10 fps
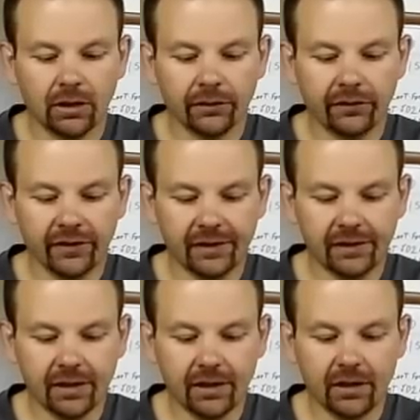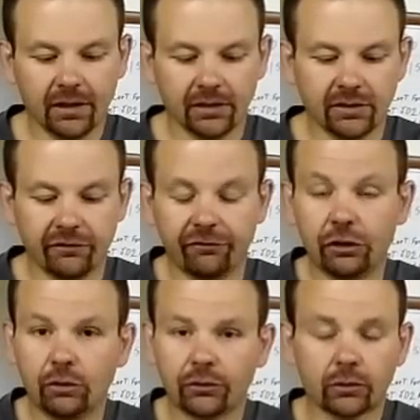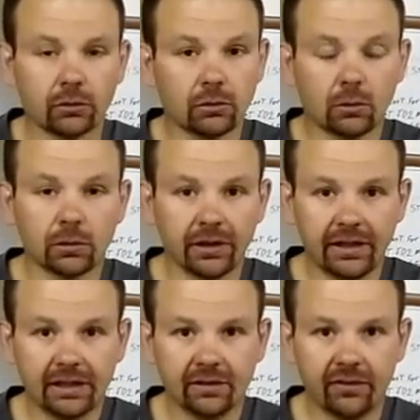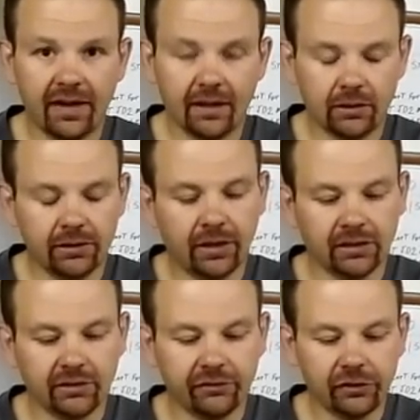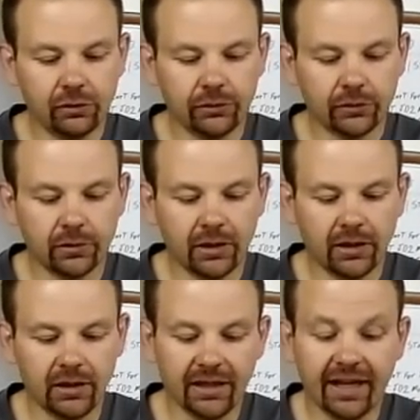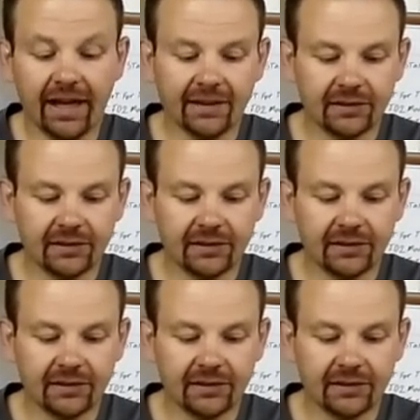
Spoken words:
the diffuser or any of that. Not a diffuser, a gas